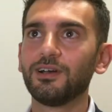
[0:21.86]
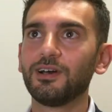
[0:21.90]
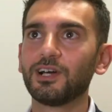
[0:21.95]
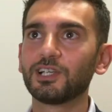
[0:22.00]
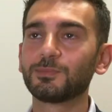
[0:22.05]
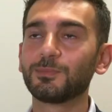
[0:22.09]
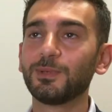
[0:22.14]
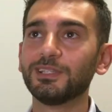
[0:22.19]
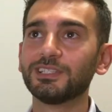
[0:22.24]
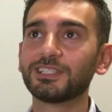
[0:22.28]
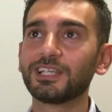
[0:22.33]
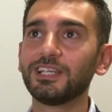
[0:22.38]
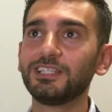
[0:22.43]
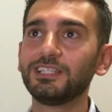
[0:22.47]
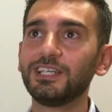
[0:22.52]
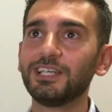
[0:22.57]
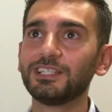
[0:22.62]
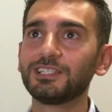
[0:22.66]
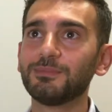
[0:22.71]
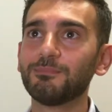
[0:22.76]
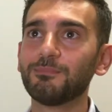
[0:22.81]
I spent 10
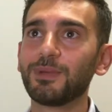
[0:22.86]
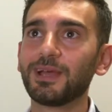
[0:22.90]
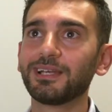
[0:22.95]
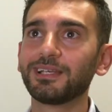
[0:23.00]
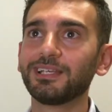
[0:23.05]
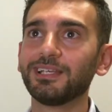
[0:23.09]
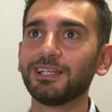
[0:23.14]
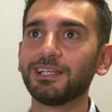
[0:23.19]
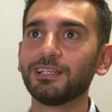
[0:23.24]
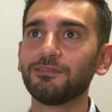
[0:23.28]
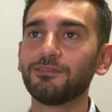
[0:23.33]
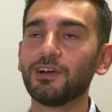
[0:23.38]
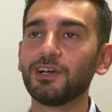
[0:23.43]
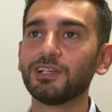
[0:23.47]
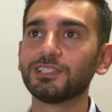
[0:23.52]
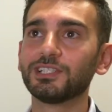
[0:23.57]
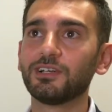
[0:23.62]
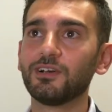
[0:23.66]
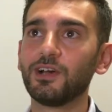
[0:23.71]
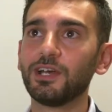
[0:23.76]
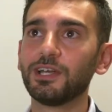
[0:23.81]
years in banking
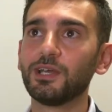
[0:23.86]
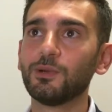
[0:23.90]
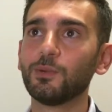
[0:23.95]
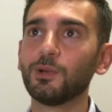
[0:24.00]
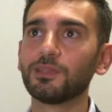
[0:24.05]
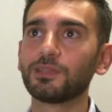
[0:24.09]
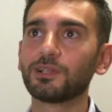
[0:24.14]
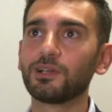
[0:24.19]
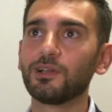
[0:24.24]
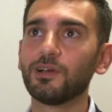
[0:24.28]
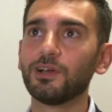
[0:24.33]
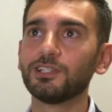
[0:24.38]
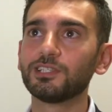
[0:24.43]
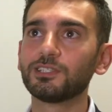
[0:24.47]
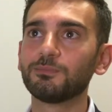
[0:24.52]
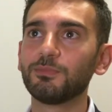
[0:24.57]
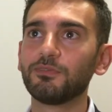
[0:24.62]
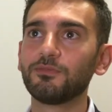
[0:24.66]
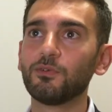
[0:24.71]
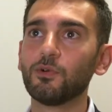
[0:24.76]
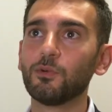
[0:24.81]
advising high net worth clients
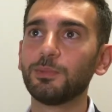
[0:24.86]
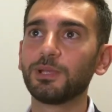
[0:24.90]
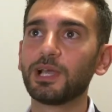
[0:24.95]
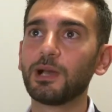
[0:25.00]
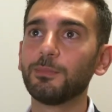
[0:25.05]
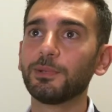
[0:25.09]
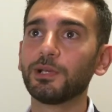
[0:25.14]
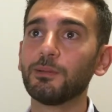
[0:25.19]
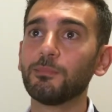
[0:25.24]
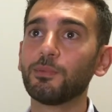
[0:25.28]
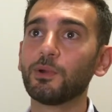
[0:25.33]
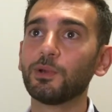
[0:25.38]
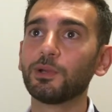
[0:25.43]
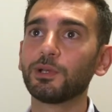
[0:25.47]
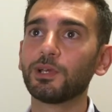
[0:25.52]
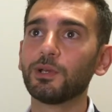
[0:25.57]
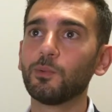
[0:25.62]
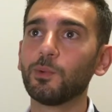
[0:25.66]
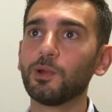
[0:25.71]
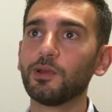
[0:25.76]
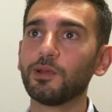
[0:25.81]
before becoming a
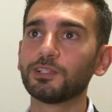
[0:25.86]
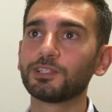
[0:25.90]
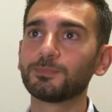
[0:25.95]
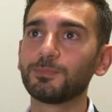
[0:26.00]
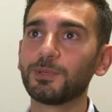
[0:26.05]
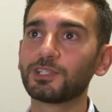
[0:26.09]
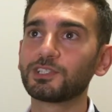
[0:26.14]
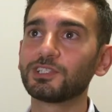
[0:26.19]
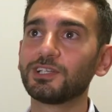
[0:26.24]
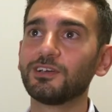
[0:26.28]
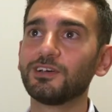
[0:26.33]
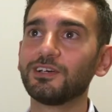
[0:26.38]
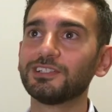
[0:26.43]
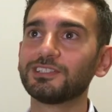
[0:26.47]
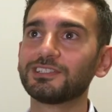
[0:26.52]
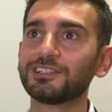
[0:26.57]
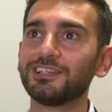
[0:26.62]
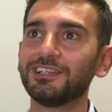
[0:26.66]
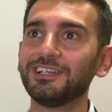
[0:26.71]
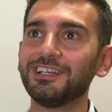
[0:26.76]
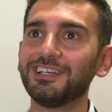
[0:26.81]
broker where I
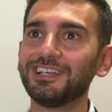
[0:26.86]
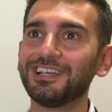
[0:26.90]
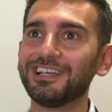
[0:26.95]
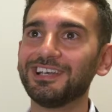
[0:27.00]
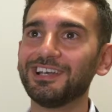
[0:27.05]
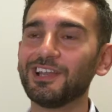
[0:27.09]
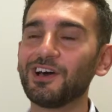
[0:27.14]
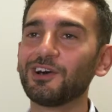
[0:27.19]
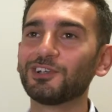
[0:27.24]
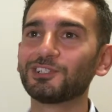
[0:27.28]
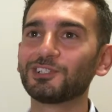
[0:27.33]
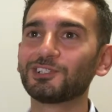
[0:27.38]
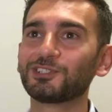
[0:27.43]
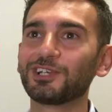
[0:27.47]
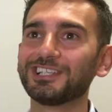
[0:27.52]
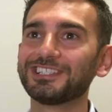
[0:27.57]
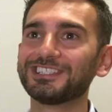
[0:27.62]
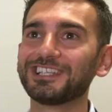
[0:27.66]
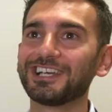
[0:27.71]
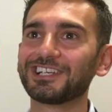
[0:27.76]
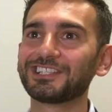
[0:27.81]
specialised in larger
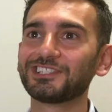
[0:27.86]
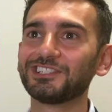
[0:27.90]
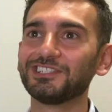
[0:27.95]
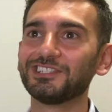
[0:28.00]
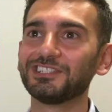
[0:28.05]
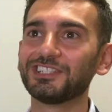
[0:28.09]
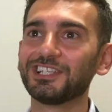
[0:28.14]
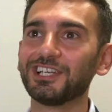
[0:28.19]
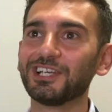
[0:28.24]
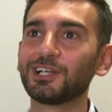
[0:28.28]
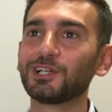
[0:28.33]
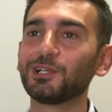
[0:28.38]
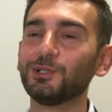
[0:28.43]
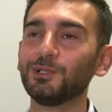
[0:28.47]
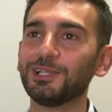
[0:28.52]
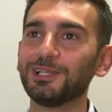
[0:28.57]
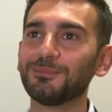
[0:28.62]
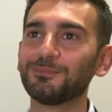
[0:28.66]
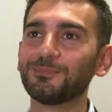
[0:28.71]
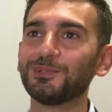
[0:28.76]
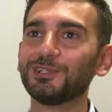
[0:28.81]
transactions,
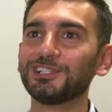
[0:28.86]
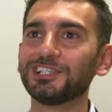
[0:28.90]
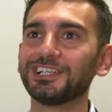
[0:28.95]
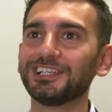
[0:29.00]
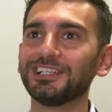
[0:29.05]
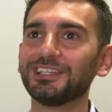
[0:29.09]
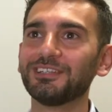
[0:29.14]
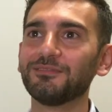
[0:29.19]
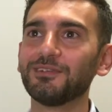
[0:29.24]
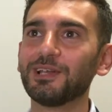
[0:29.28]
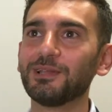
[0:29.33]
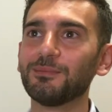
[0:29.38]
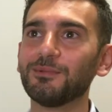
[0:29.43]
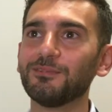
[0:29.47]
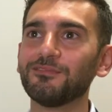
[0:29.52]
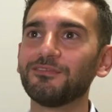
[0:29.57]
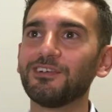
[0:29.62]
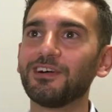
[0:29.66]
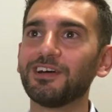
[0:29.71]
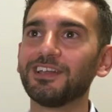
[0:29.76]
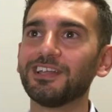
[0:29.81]
including bridging and
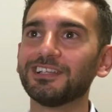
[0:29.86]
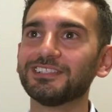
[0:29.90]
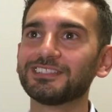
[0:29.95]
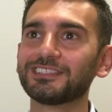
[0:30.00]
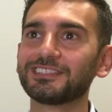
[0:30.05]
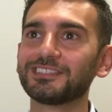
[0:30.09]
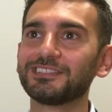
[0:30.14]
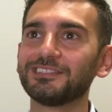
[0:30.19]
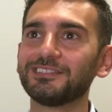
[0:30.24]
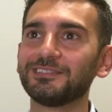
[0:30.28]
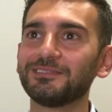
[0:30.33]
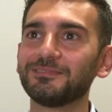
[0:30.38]
development finance.